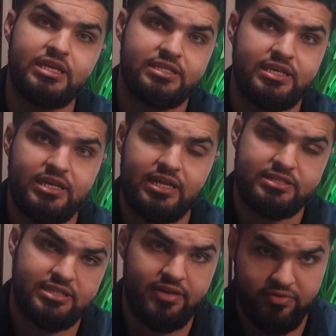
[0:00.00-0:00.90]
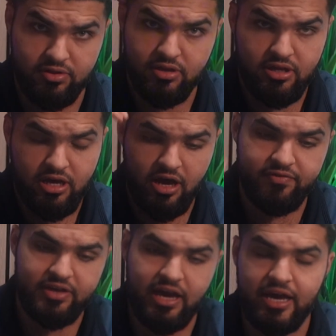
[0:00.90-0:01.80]
get to the next level
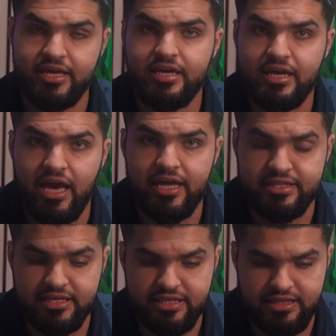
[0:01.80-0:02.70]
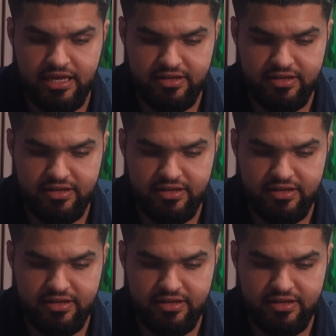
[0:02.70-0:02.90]
of AI and to get that